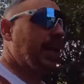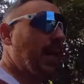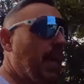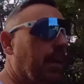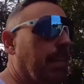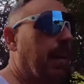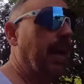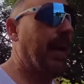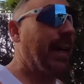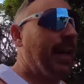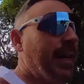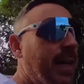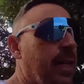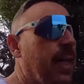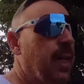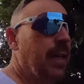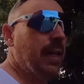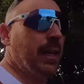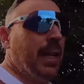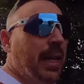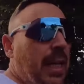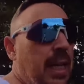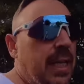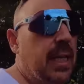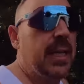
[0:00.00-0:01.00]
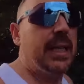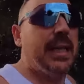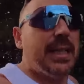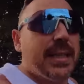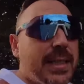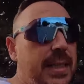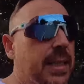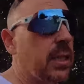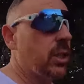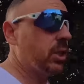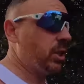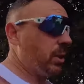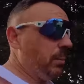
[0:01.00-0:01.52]
say about
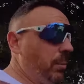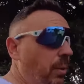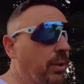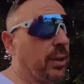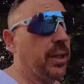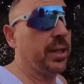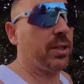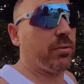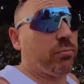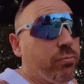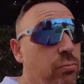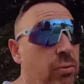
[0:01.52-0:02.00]
listening to your body. It's